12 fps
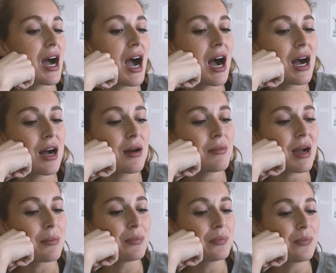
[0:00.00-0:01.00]

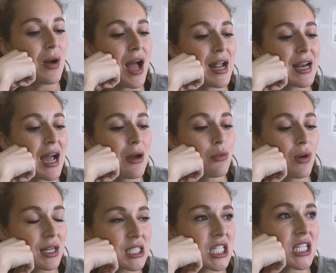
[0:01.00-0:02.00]
And I
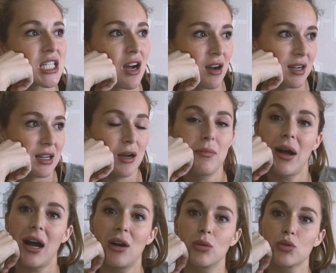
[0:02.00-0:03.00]
want to talk
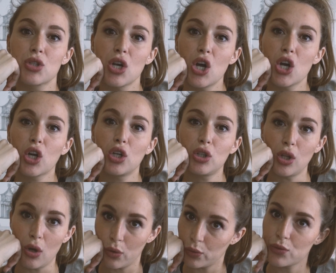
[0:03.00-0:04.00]
about
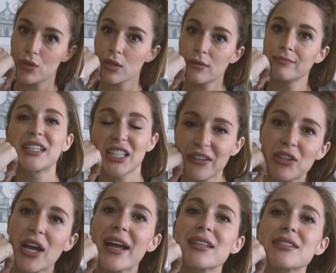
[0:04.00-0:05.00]
clothes. Love you
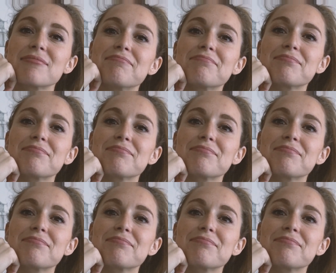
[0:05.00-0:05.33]
guys.